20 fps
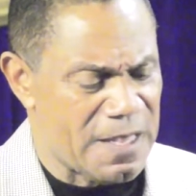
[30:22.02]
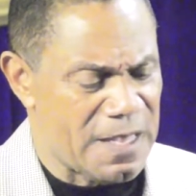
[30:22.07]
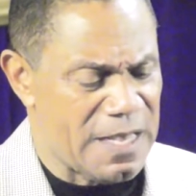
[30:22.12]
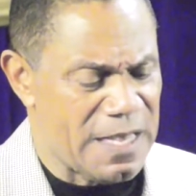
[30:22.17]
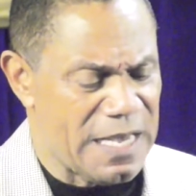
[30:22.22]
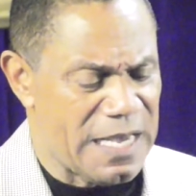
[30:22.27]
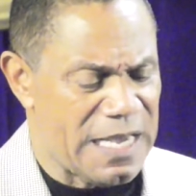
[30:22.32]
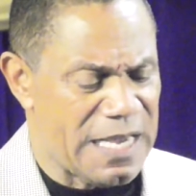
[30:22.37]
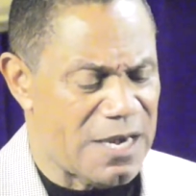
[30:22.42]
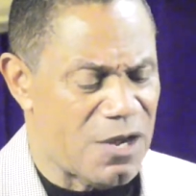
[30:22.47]

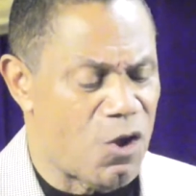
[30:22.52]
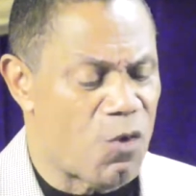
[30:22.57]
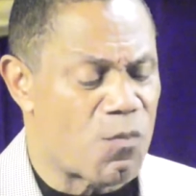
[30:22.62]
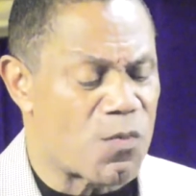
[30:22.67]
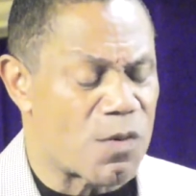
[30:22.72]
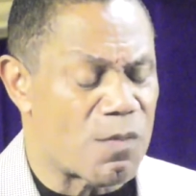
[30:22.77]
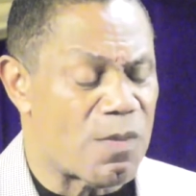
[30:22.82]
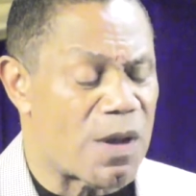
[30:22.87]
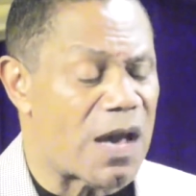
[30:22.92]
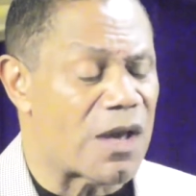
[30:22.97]
And
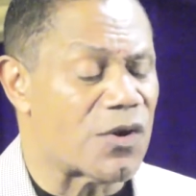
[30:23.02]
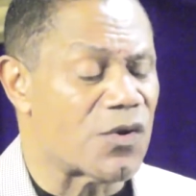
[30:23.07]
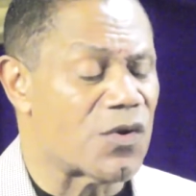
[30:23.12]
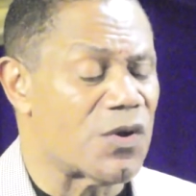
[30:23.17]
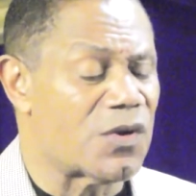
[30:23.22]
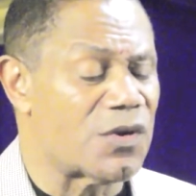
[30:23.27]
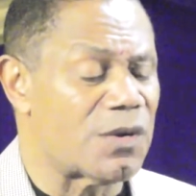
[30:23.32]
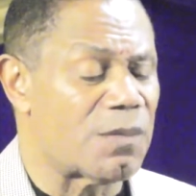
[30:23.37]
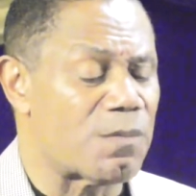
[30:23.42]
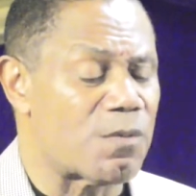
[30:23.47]
Oprah brought her
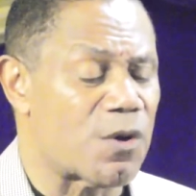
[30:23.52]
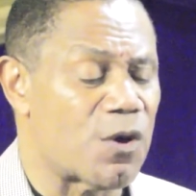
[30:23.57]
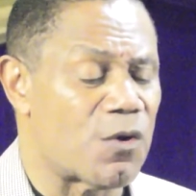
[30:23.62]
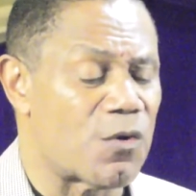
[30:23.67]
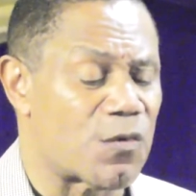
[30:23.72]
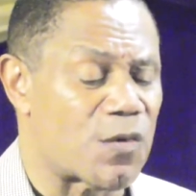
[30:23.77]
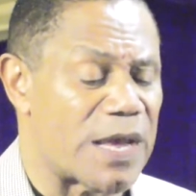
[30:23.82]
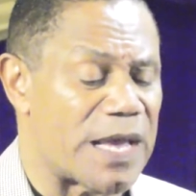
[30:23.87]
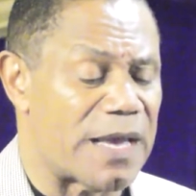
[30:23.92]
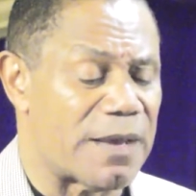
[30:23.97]
on her
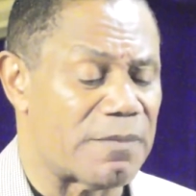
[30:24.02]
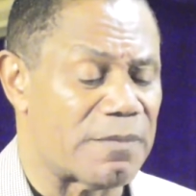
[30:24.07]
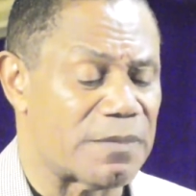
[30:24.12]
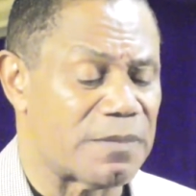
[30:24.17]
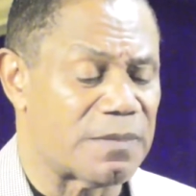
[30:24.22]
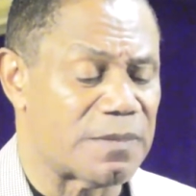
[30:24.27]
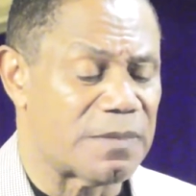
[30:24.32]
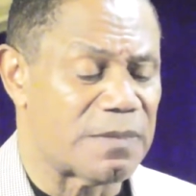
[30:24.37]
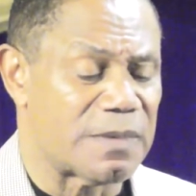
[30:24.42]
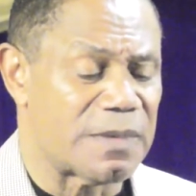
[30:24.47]
program
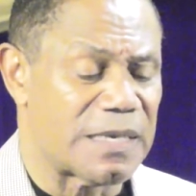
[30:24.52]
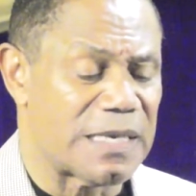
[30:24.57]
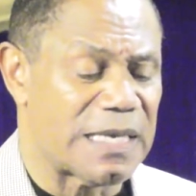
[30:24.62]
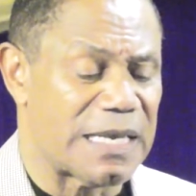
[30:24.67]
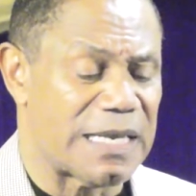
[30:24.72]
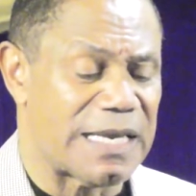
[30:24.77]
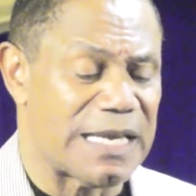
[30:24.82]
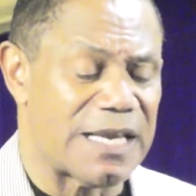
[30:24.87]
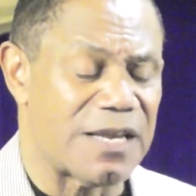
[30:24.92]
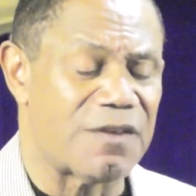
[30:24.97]

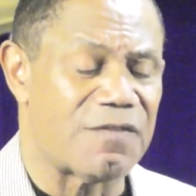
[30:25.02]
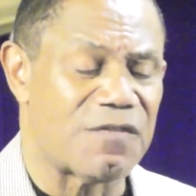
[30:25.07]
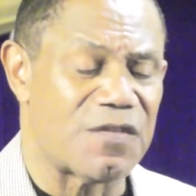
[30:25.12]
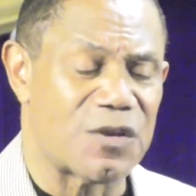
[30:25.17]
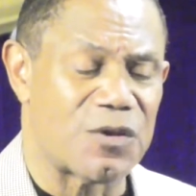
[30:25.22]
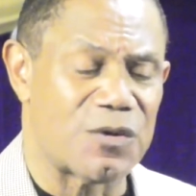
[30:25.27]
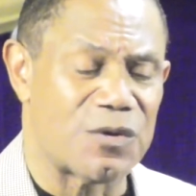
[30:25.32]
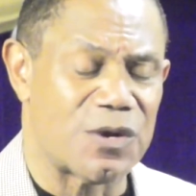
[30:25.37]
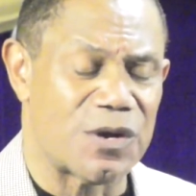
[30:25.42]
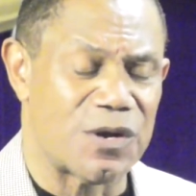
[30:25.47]
and
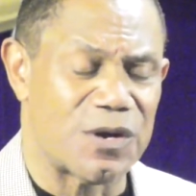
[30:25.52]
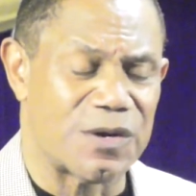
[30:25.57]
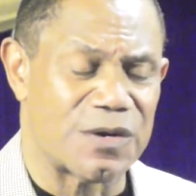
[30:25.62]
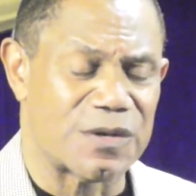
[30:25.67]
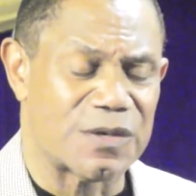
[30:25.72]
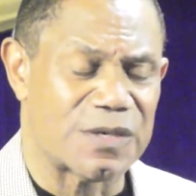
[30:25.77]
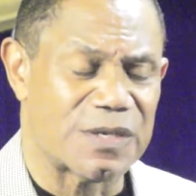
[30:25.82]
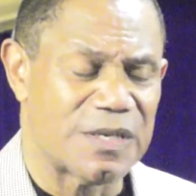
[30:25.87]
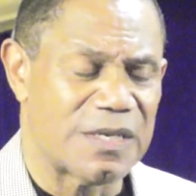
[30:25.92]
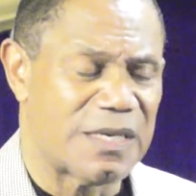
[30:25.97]
interviewed her
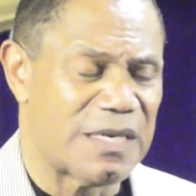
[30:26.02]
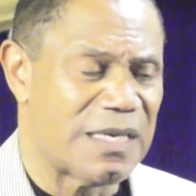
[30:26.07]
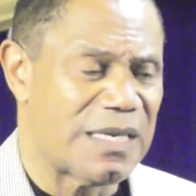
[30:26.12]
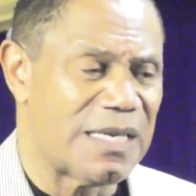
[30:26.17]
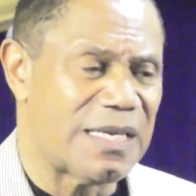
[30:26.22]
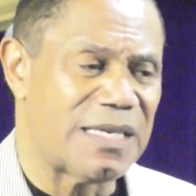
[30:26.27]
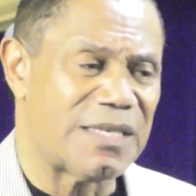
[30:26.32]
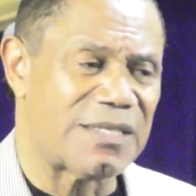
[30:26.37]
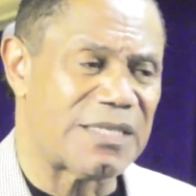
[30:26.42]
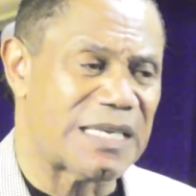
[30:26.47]

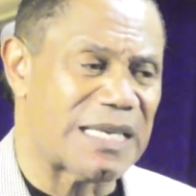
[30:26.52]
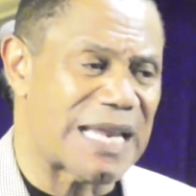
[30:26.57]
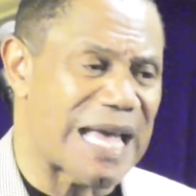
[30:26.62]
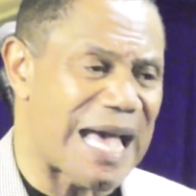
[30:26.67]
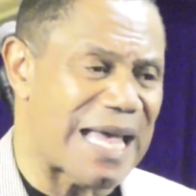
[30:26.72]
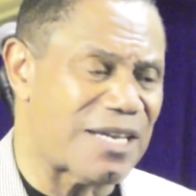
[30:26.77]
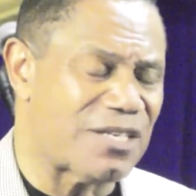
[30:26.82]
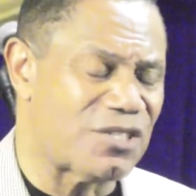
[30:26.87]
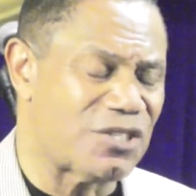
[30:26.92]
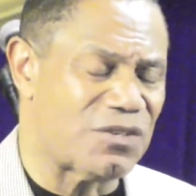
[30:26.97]
and said,
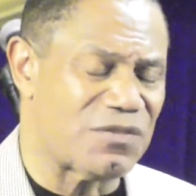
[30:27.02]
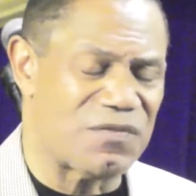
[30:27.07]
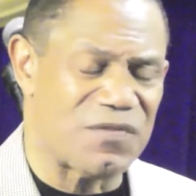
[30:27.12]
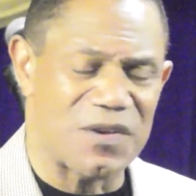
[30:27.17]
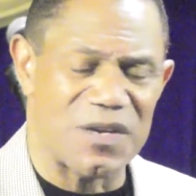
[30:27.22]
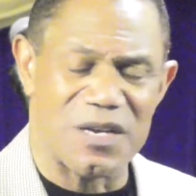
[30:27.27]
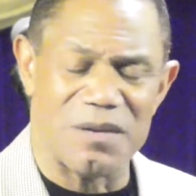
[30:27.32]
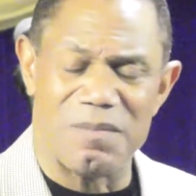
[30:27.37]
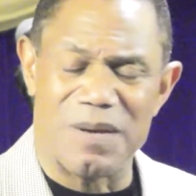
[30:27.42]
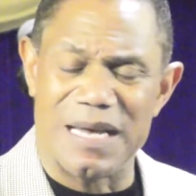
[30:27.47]
how did you
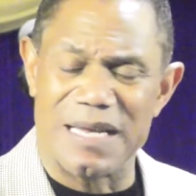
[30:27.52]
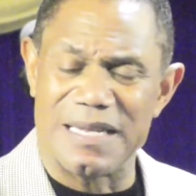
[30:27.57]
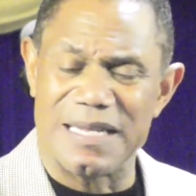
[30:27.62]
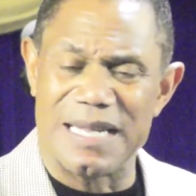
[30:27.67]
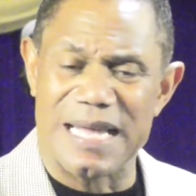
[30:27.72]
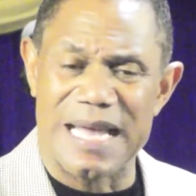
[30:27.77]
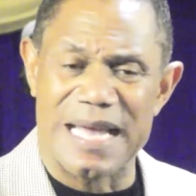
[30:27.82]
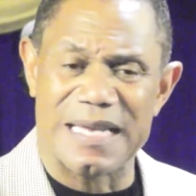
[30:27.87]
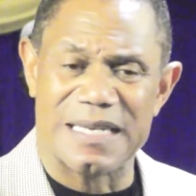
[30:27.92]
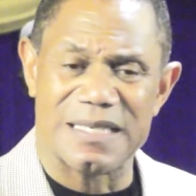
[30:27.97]
feel about
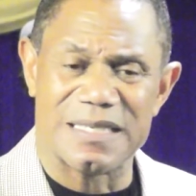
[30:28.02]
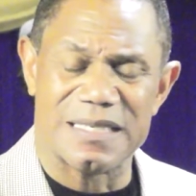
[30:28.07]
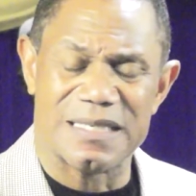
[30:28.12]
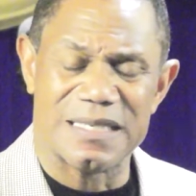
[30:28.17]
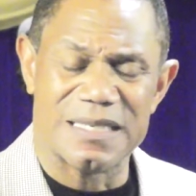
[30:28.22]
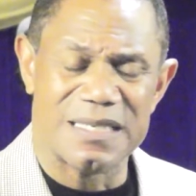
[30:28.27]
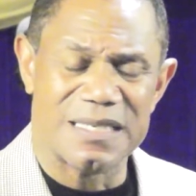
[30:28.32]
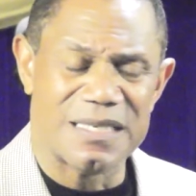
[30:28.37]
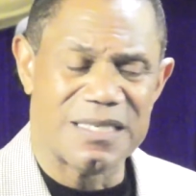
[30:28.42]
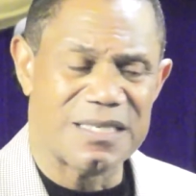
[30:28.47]
that?
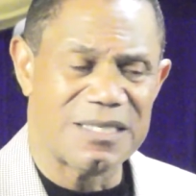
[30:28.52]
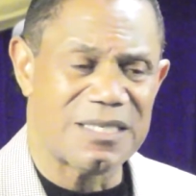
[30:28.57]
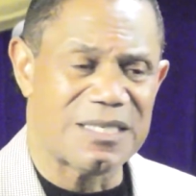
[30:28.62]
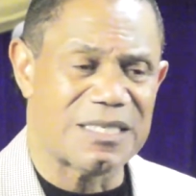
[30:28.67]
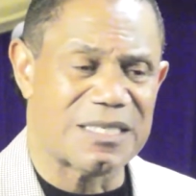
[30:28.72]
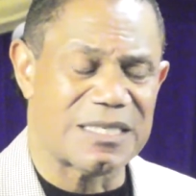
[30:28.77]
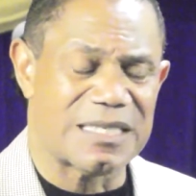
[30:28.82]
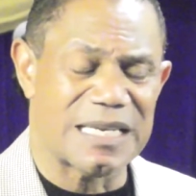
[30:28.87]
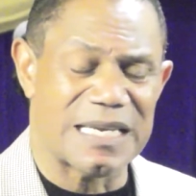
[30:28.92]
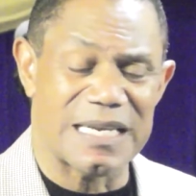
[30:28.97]
She
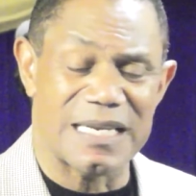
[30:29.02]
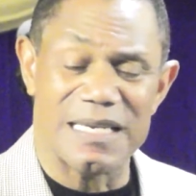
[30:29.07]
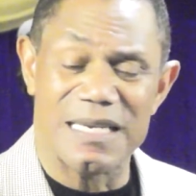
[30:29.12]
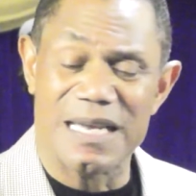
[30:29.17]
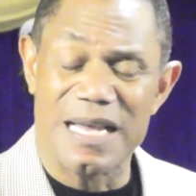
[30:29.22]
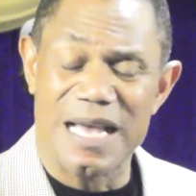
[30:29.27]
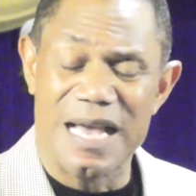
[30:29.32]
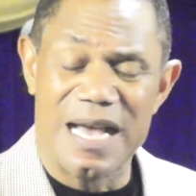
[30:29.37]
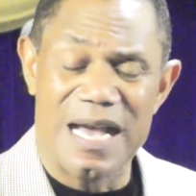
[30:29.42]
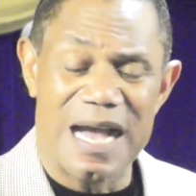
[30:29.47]
said,
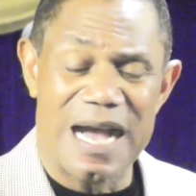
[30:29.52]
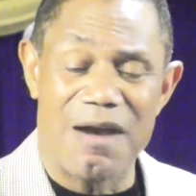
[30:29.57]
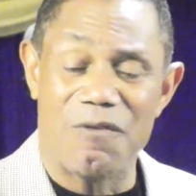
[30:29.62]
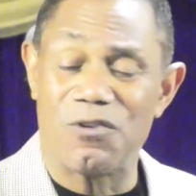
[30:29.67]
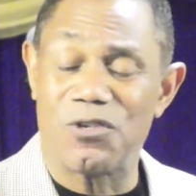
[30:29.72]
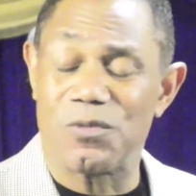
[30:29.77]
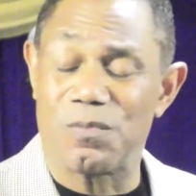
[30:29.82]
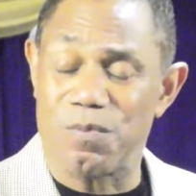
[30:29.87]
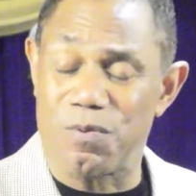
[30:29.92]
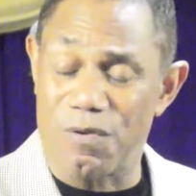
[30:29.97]
I
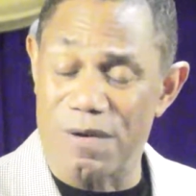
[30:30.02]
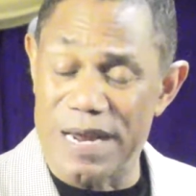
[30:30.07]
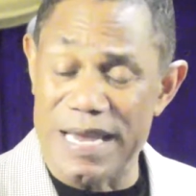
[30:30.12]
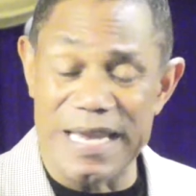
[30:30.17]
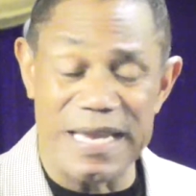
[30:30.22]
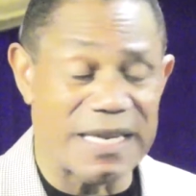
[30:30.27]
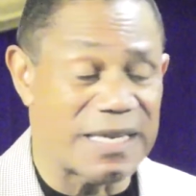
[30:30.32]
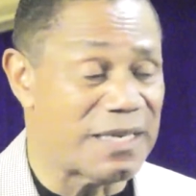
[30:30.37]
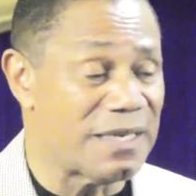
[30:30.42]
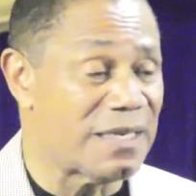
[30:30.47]
was
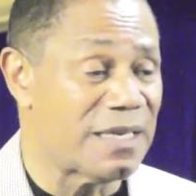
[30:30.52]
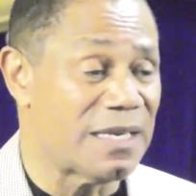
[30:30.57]
praying